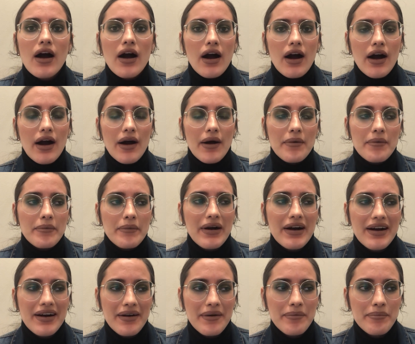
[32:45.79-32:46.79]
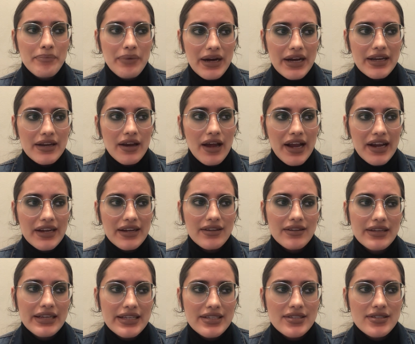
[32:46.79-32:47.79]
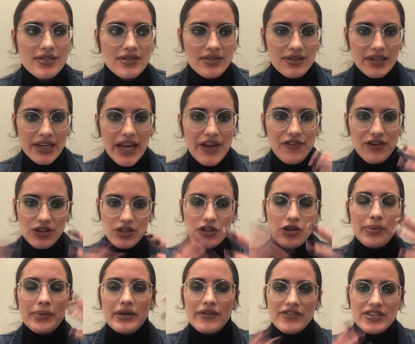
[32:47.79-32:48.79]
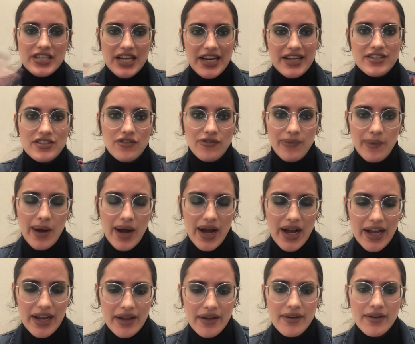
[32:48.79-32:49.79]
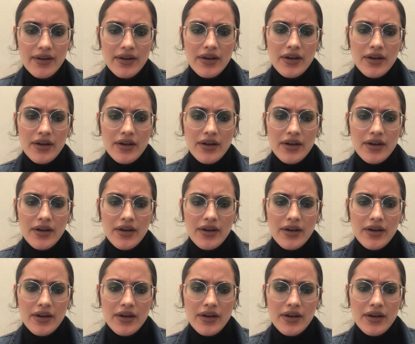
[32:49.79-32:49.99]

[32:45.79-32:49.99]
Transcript: But I can at least give you a little bit of a taste of why,